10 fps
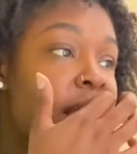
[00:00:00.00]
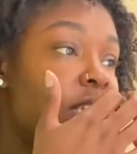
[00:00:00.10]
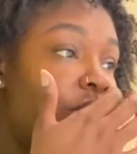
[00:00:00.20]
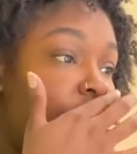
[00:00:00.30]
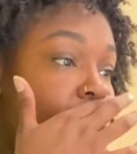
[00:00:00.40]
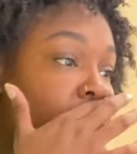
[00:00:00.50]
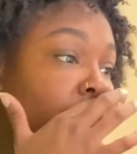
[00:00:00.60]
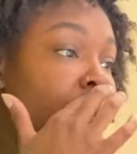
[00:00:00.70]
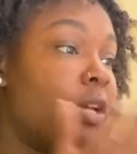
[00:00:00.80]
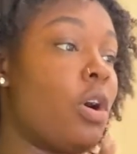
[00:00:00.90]
to finish
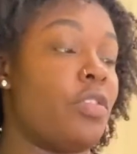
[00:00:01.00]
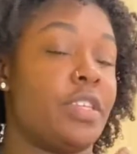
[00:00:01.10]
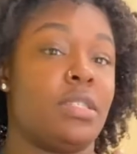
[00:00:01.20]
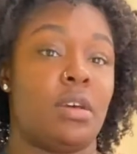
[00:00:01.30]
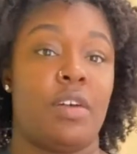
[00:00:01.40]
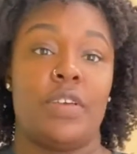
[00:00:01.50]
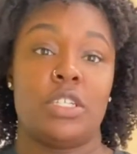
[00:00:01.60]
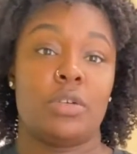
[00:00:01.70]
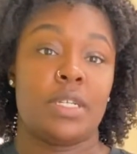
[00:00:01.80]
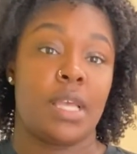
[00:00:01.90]
putting all this stuff
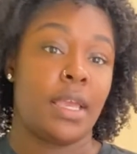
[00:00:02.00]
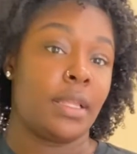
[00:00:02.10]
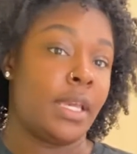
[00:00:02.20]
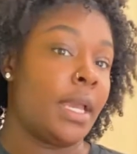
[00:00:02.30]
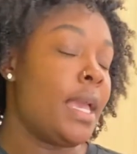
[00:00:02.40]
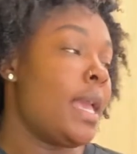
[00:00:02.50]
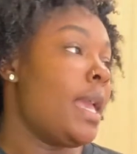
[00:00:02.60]
into recycling